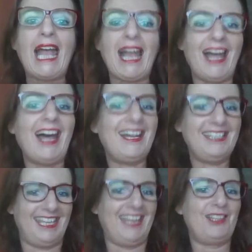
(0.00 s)

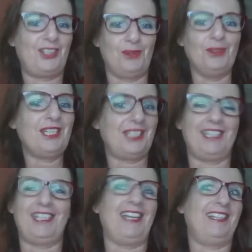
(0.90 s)
Shauna
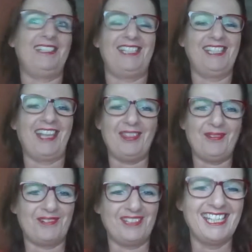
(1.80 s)
says, yeah, that's
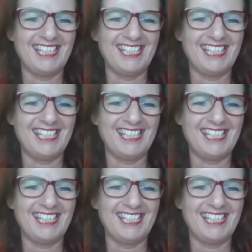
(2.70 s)
another one.